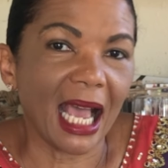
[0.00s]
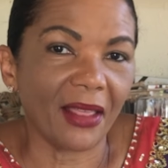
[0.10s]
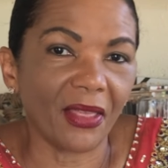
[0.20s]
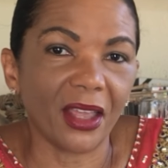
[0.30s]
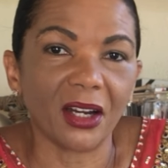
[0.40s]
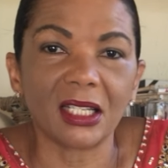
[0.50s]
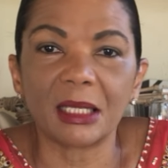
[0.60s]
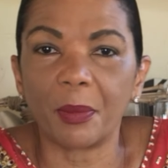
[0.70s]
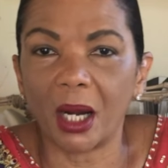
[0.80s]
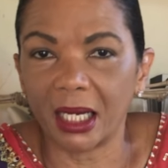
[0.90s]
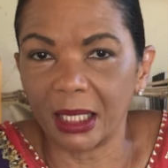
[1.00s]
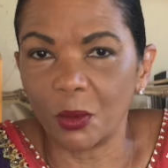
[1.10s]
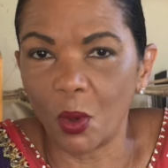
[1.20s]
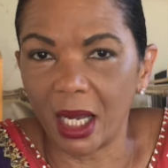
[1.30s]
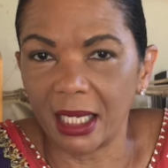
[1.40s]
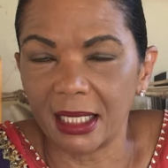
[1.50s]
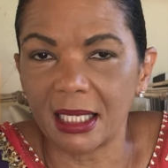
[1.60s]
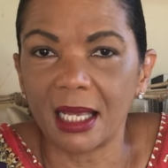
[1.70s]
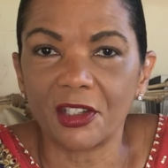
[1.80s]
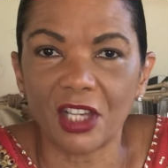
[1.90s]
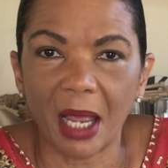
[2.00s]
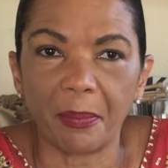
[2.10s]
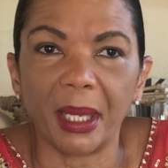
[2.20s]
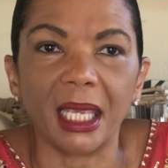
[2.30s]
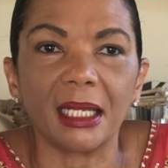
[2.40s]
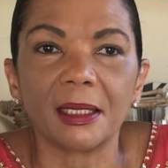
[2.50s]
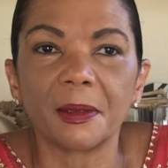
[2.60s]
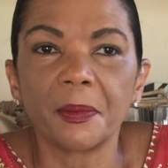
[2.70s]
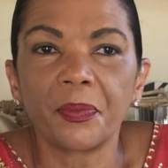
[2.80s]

and their sparkling wines, champagnes.